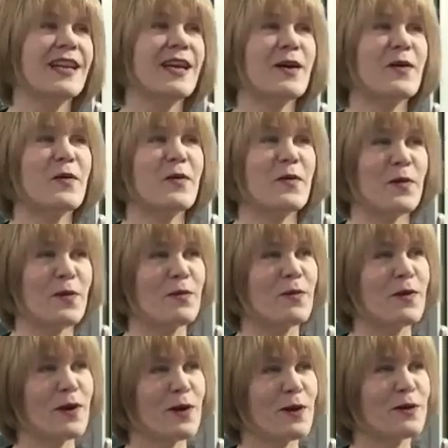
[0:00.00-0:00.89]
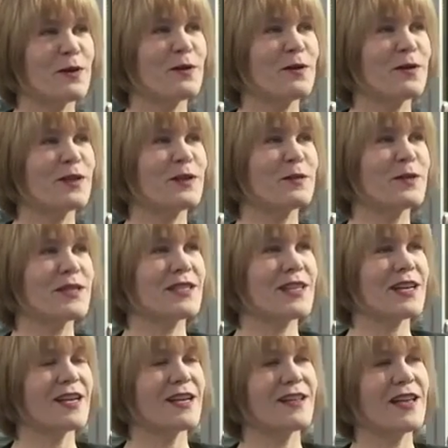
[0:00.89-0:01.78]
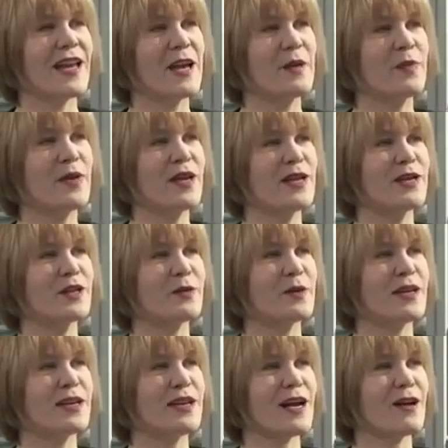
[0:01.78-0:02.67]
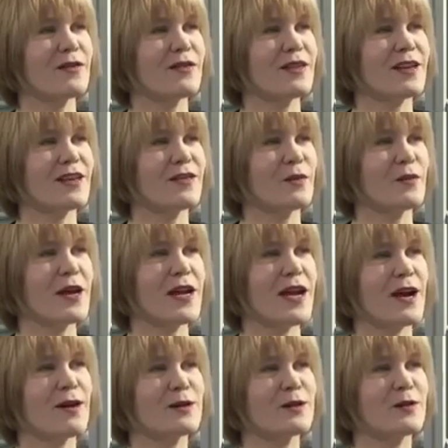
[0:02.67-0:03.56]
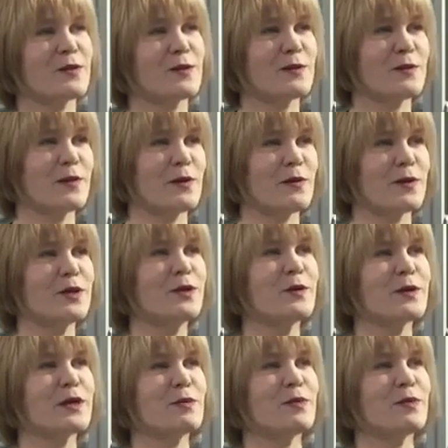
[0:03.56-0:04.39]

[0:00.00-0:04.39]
Now, we all know this was the AP tweeted out that the White House, there were 2